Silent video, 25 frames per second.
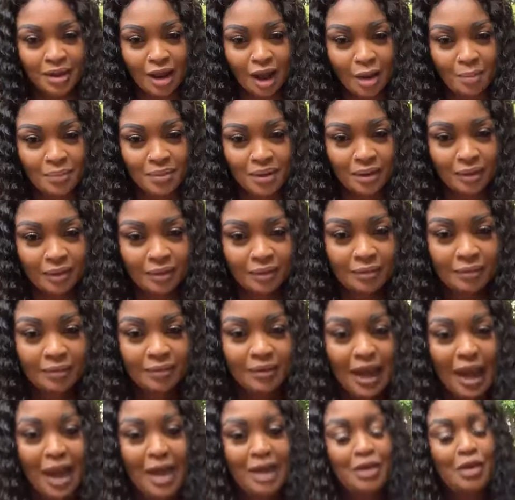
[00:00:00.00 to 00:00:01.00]
Dobby,
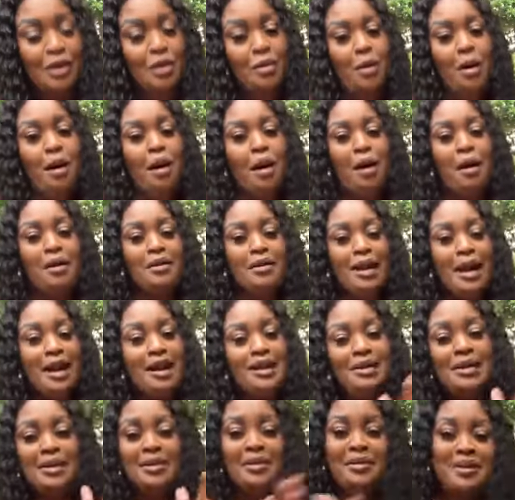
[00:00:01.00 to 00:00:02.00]
thank you. Oh,
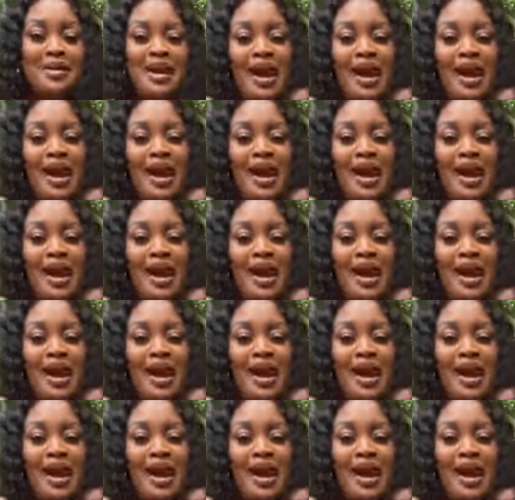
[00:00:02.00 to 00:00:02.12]
thank you.